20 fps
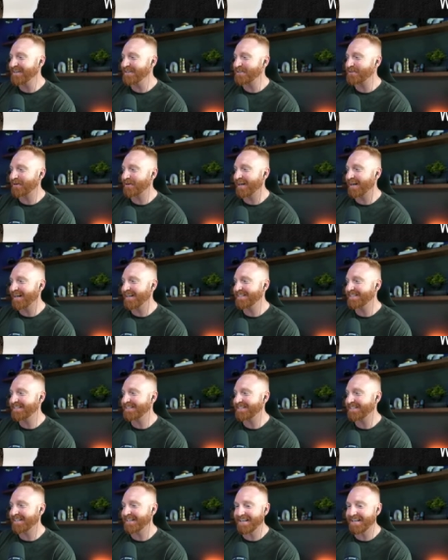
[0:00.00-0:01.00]
here's
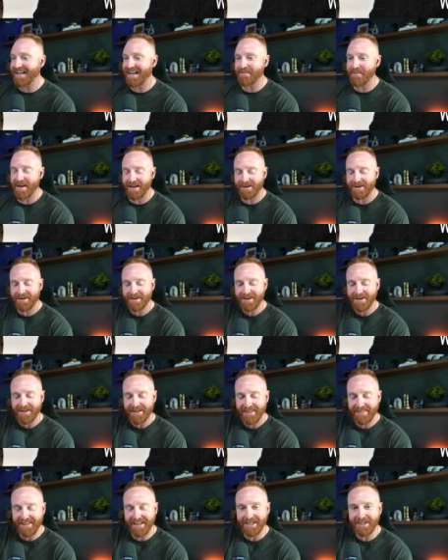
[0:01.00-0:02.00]
Raj. Uh, hey man,
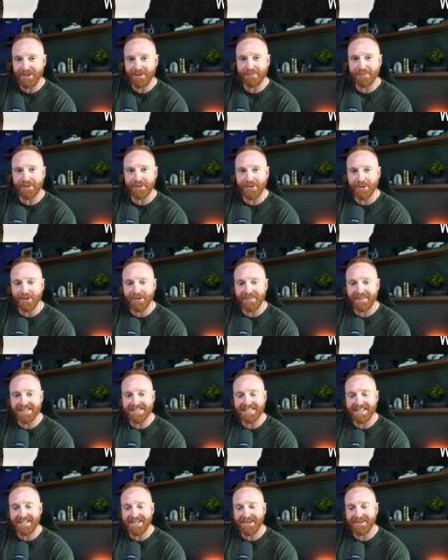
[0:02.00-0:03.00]
thank you for doing
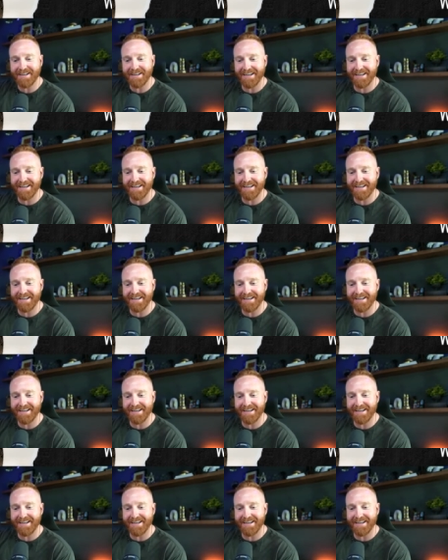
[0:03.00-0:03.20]
this. I know I